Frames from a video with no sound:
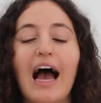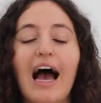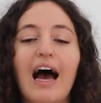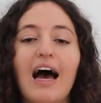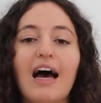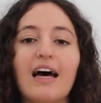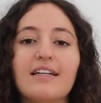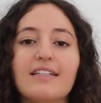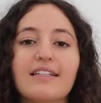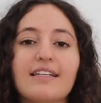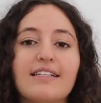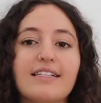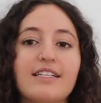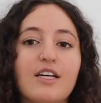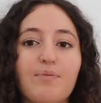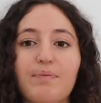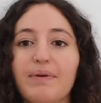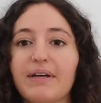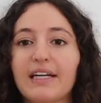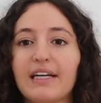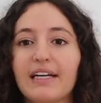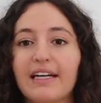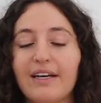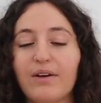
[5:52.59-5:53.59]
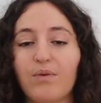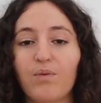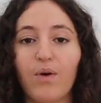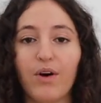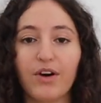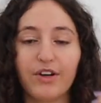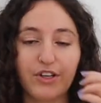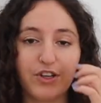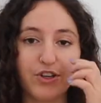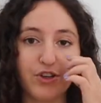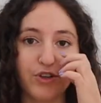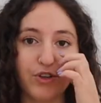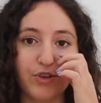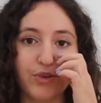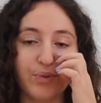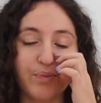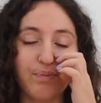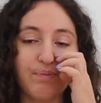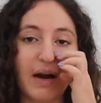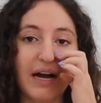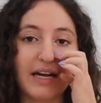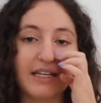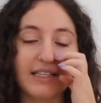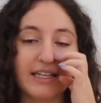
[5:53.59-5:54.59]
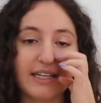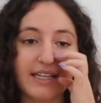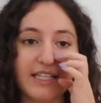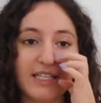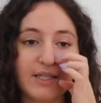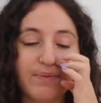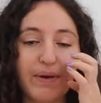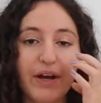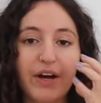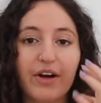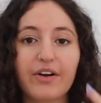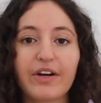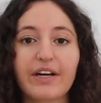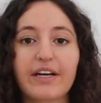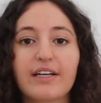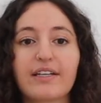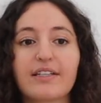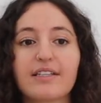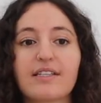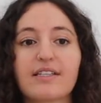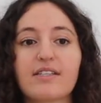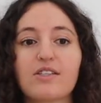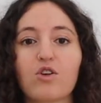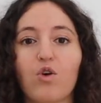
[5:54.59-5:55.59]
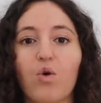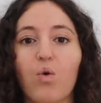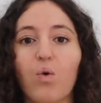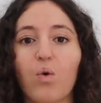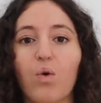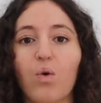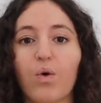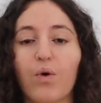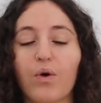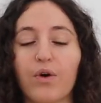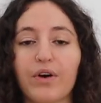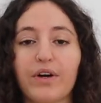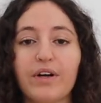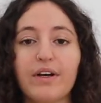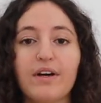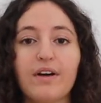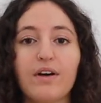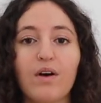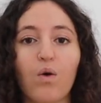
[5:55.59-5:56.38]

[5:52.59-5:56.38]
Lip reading: and typically what you might experience or